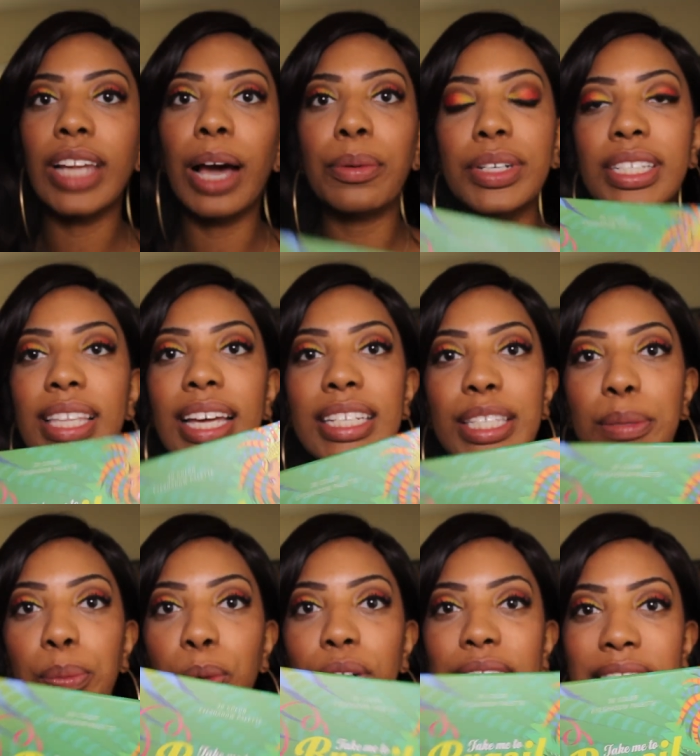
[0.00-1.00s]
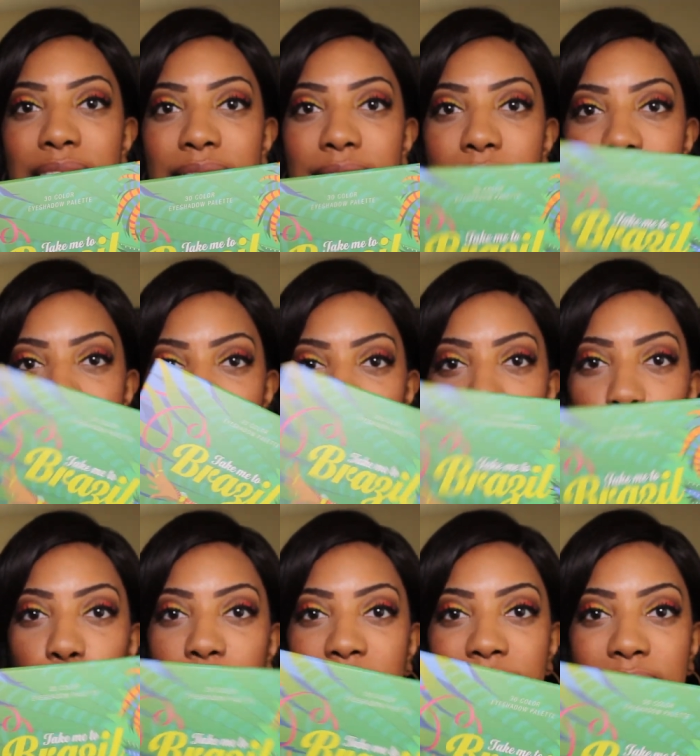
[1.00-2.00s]
I will discuss in more details
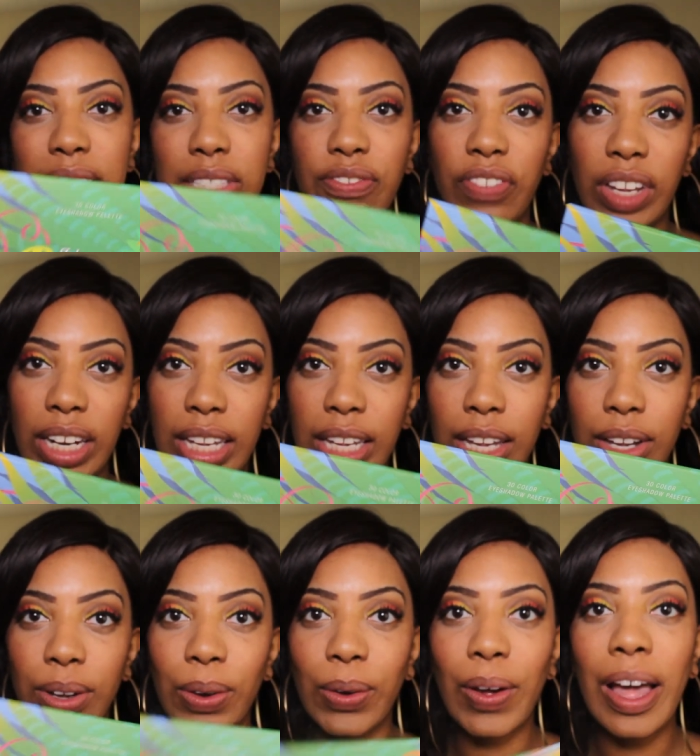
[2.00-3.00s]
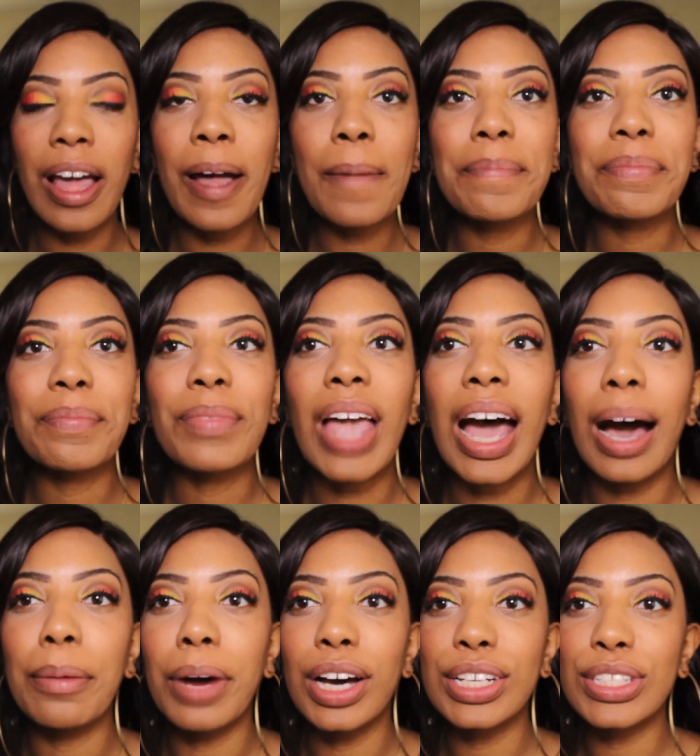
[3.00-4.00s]
later on in this video.
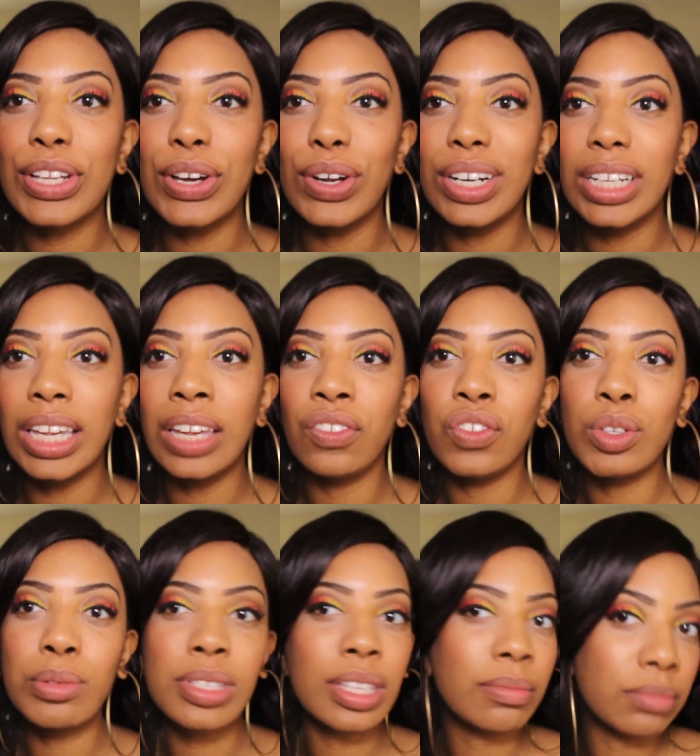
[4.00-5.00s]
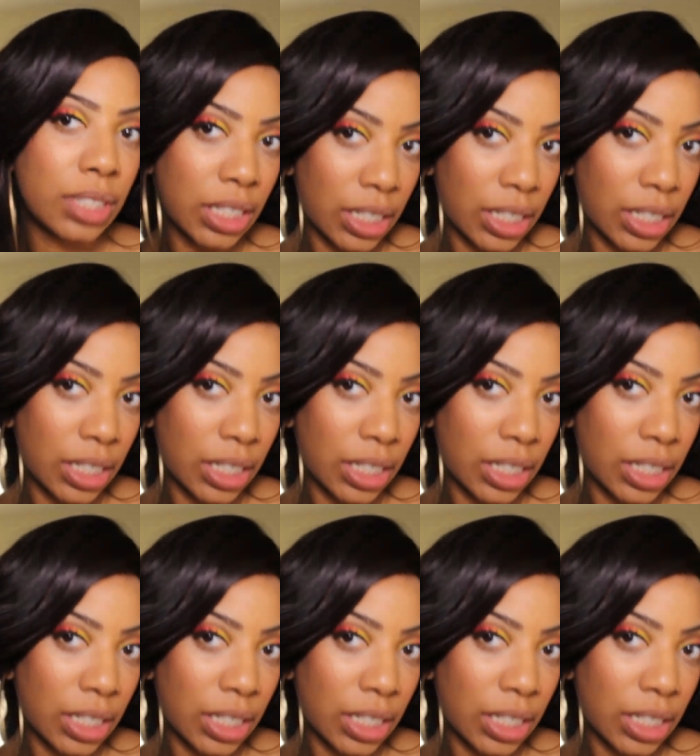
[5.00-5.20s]
I'm also gonna give you some